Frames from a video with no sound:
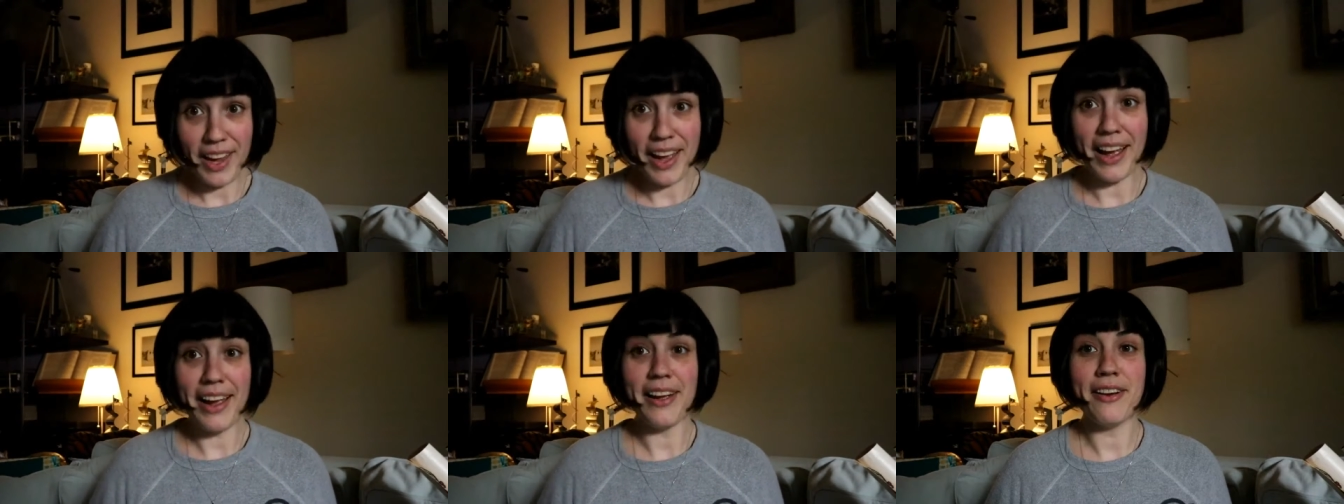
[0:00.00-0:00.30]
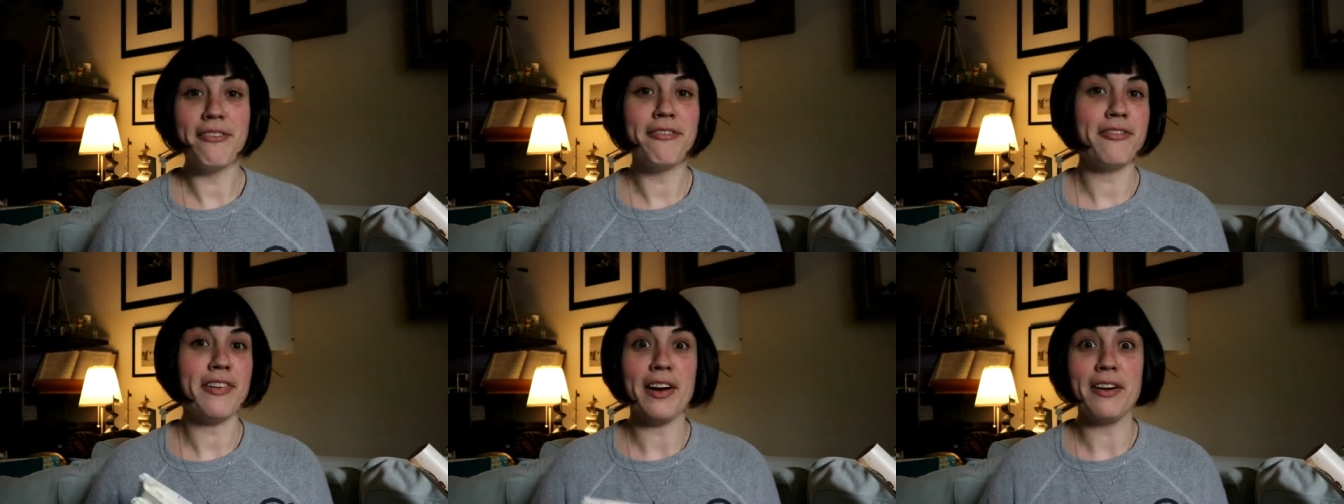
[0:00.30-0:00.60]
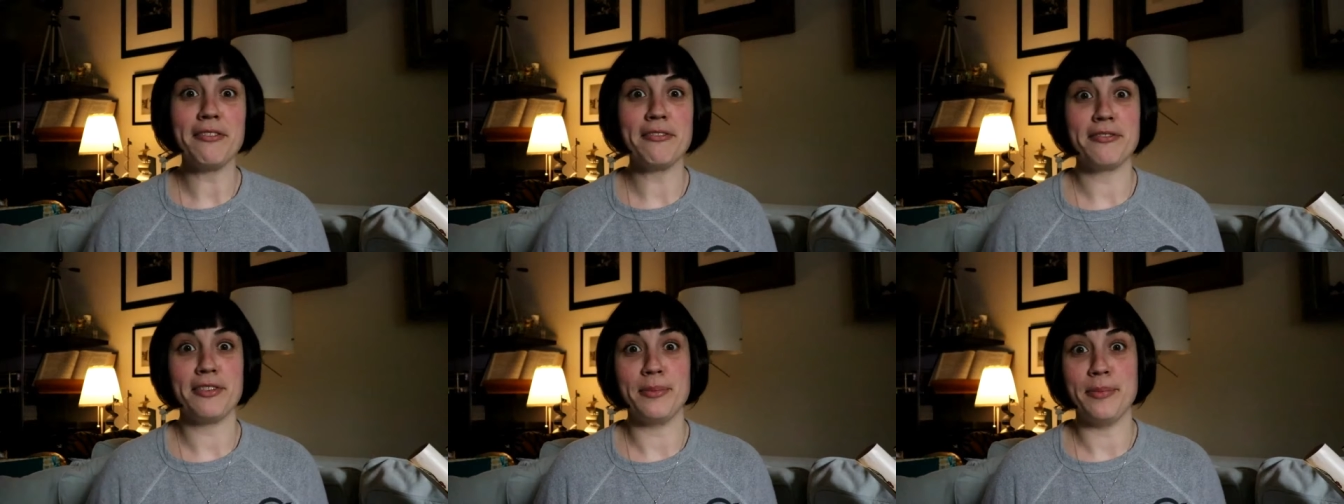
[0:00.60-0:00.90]
I have
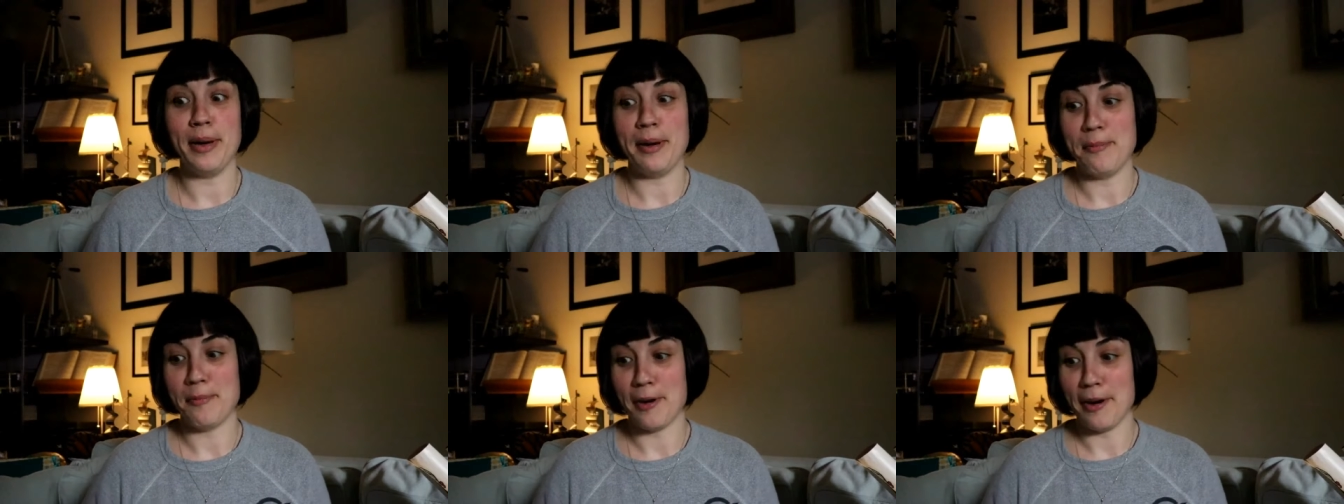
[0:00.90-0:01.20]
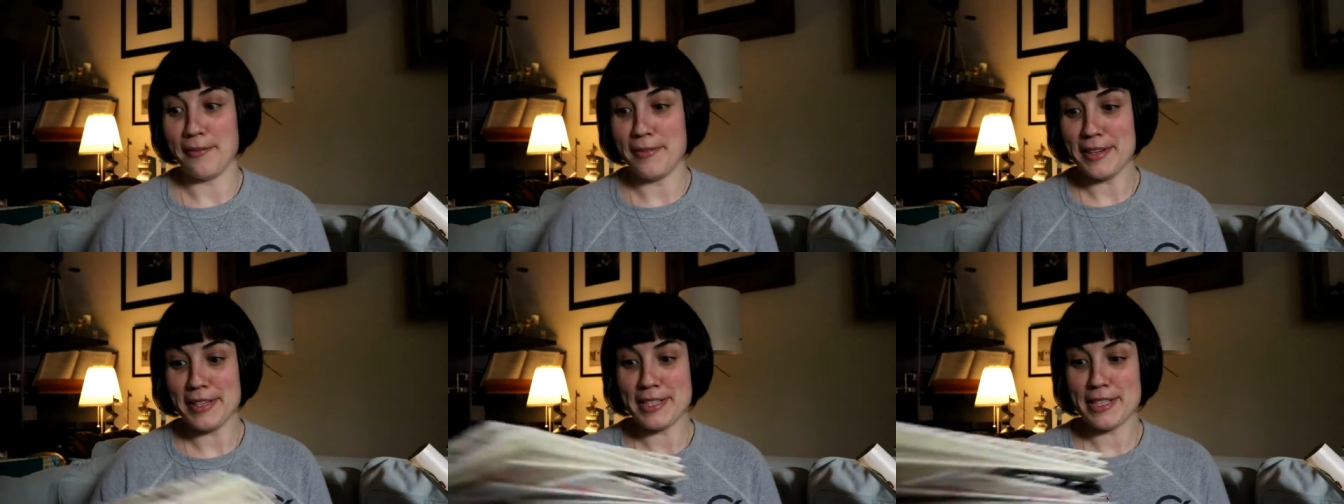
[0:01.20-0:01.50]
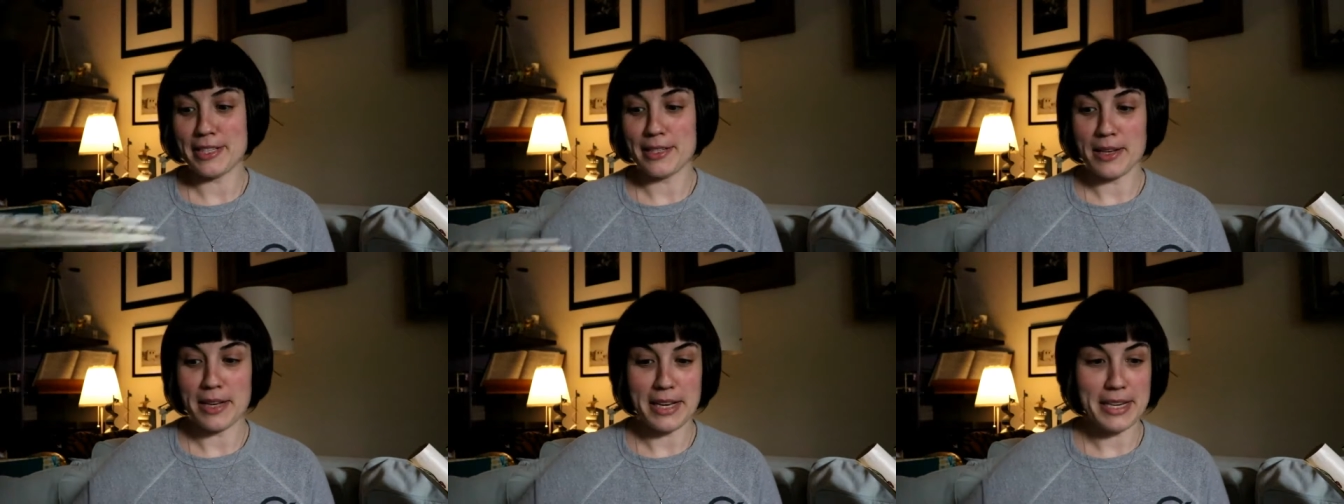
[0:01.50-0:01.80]
found from my
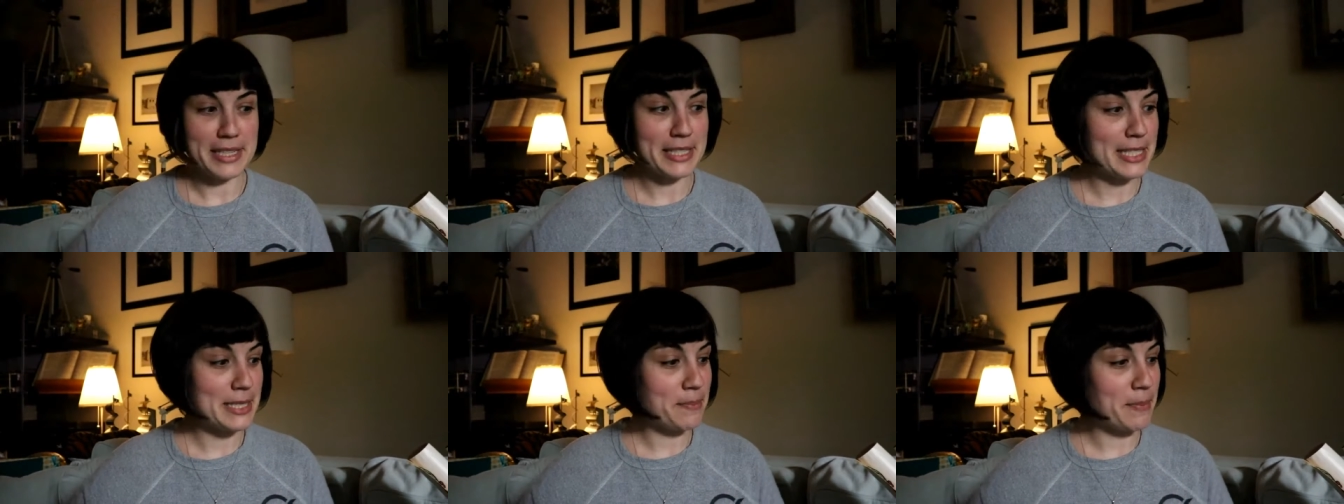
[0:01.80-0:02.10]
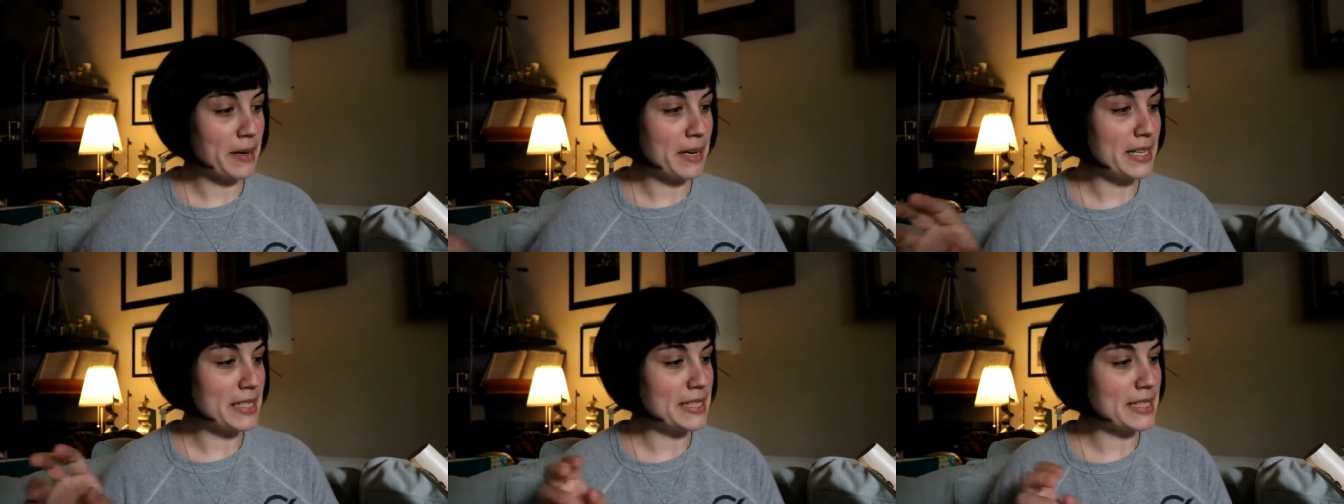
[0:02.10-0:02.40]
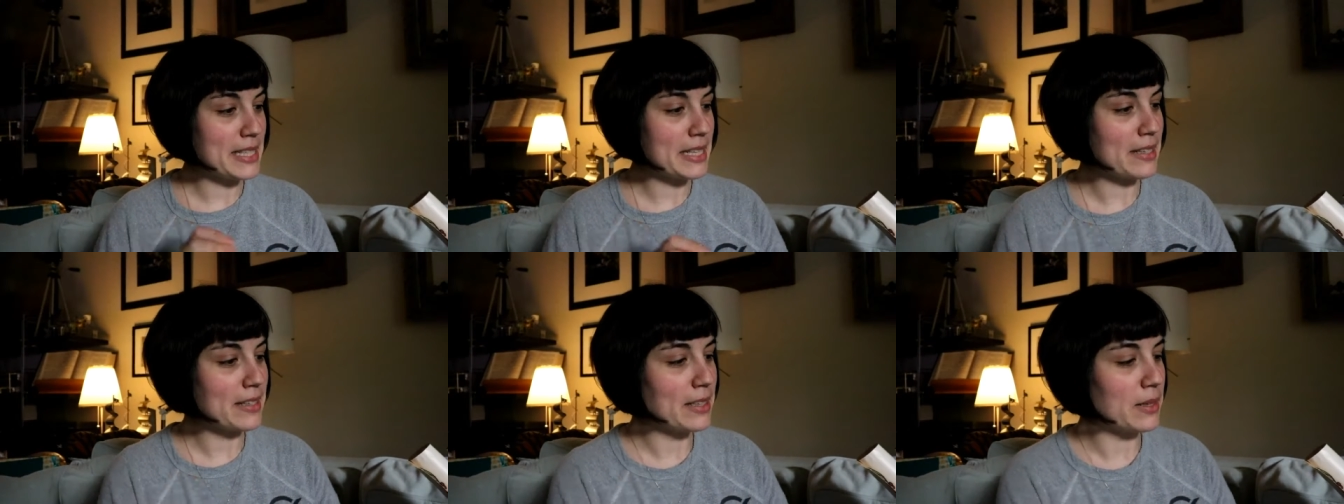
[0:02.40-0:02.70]
previous
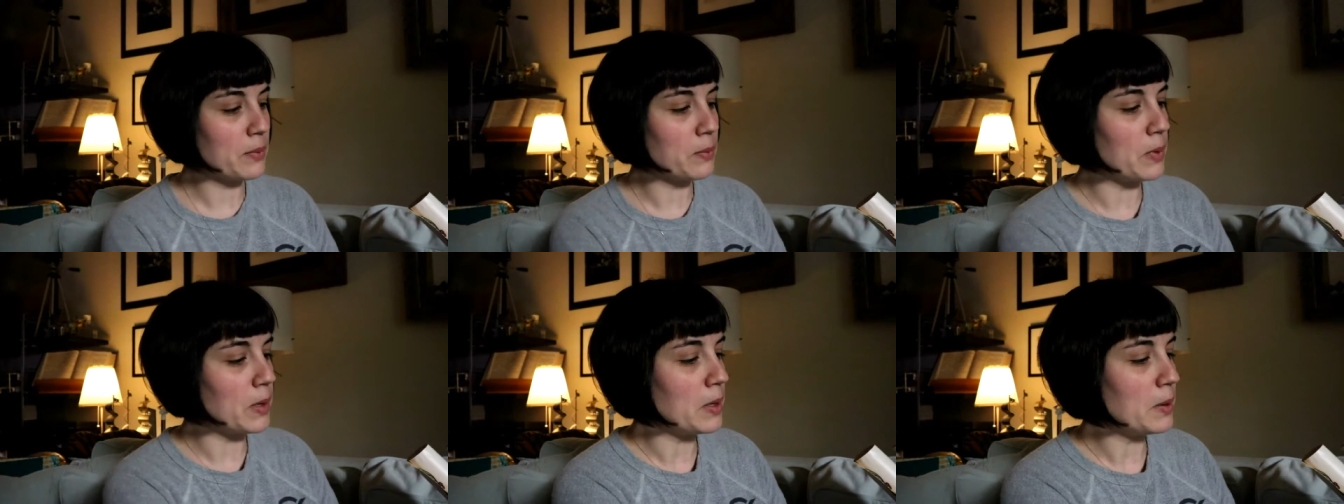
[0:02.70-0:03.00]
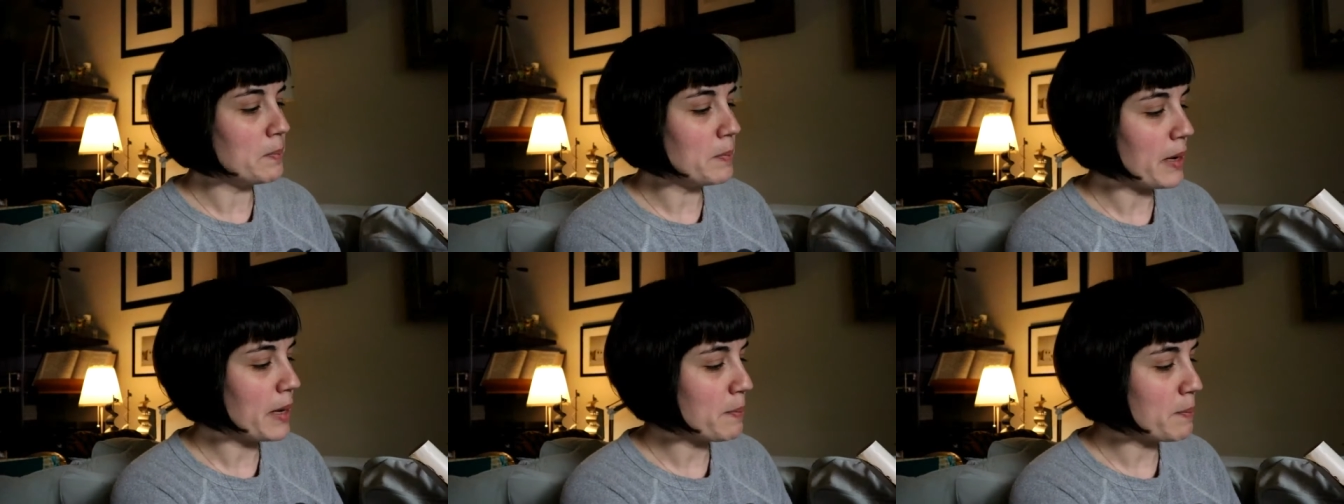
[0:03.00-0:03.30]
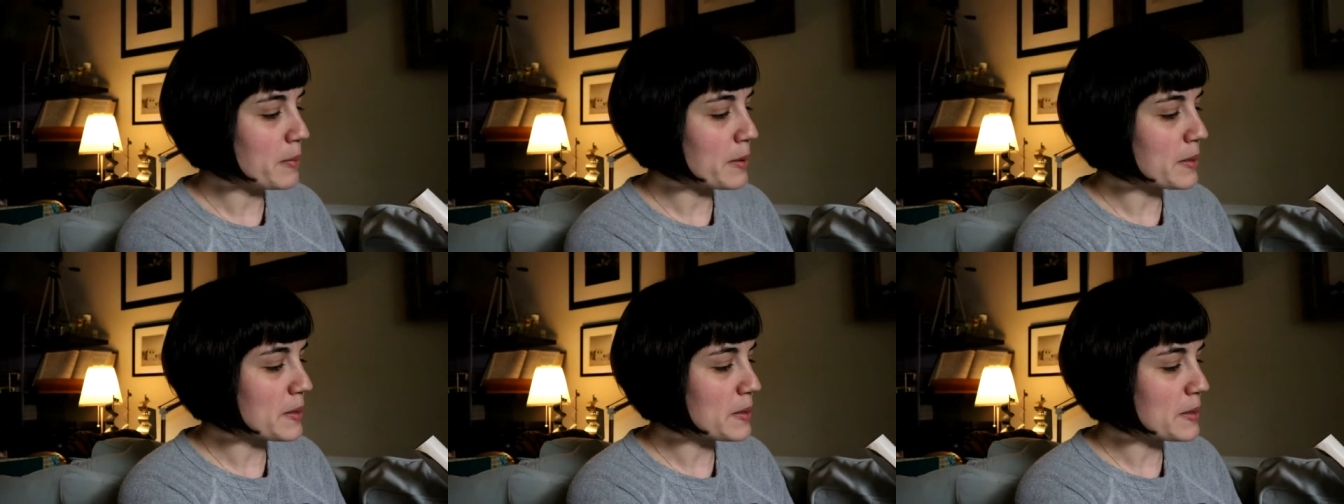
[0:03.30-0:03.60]
experience there that
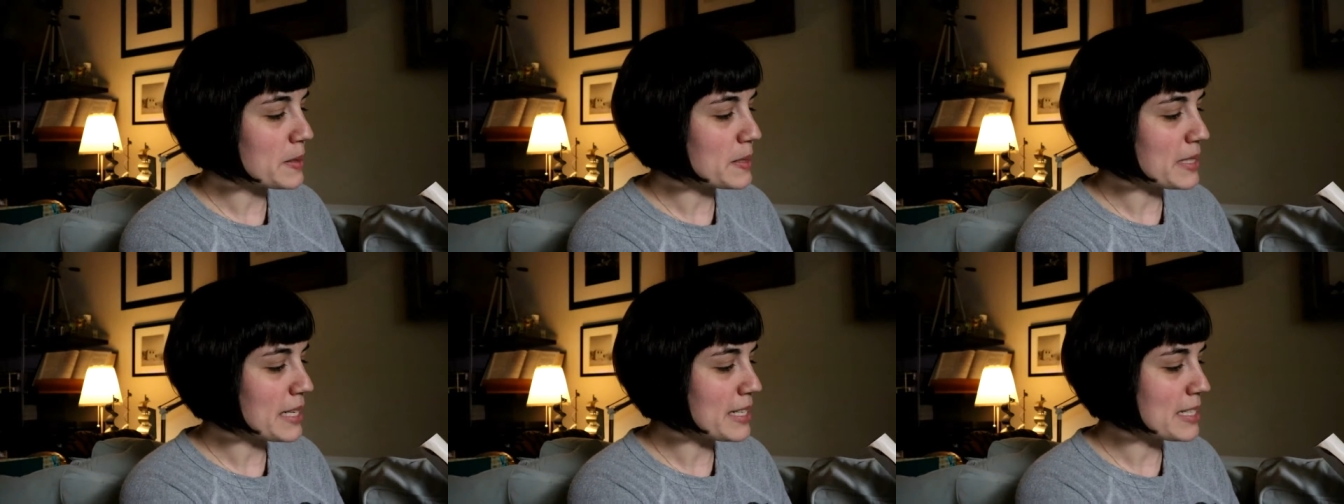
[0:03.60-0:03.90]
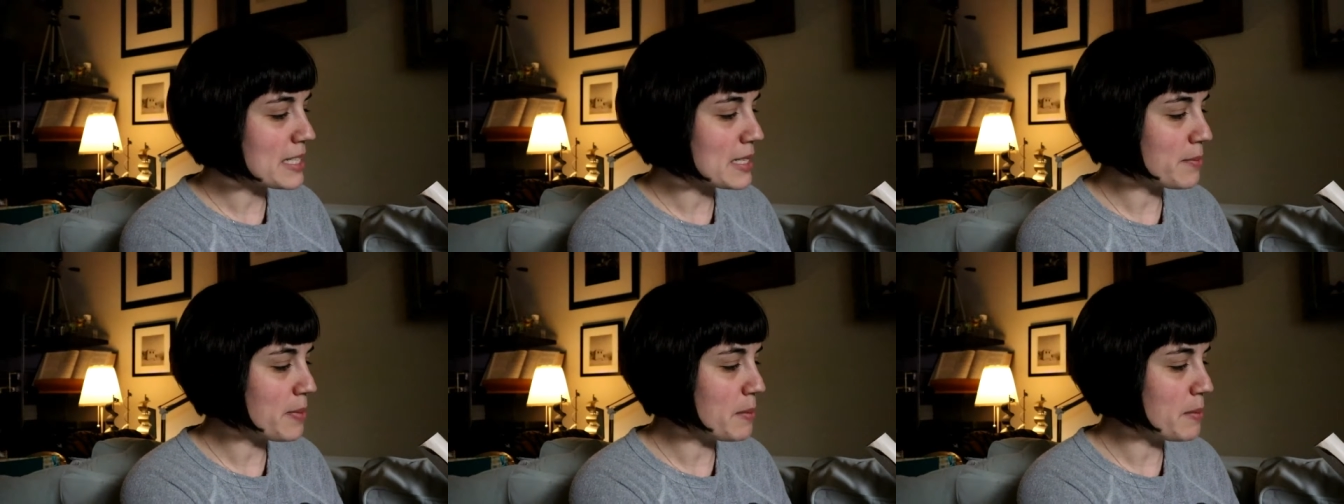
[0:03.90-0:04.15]
wallpaper tends